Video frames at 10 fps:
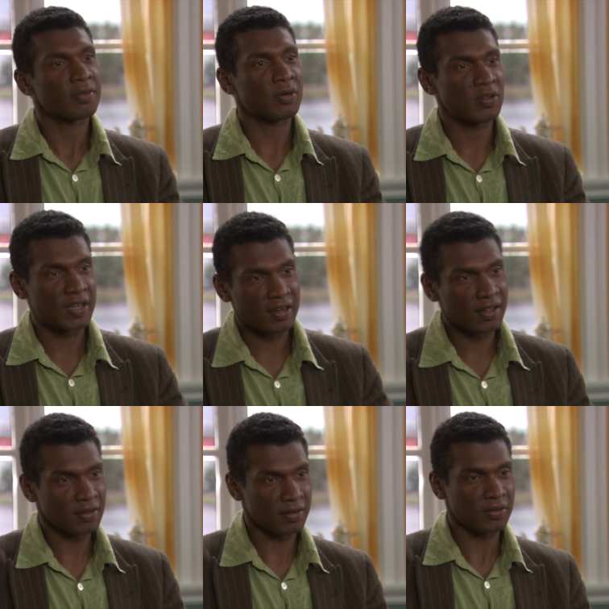when you get
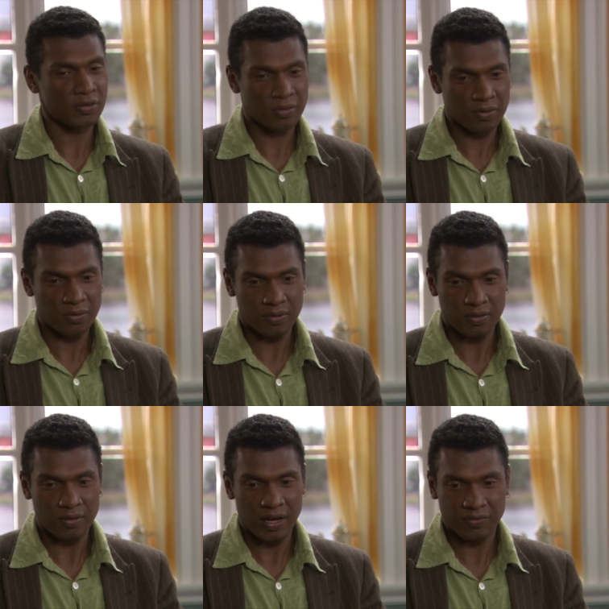on, you know, you you,
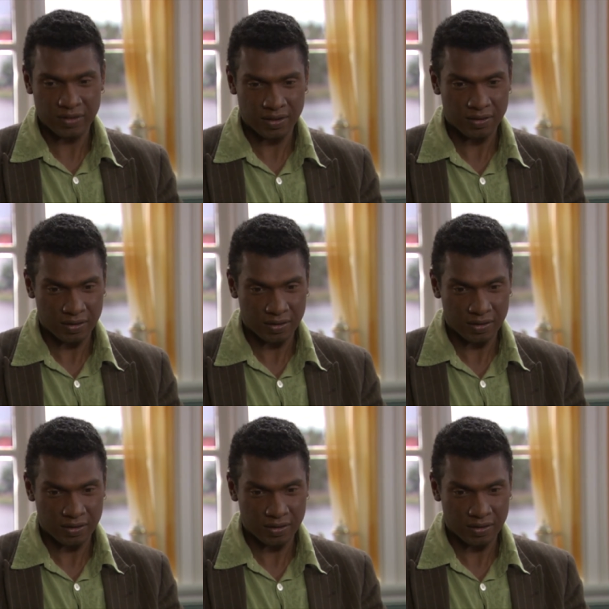you have to,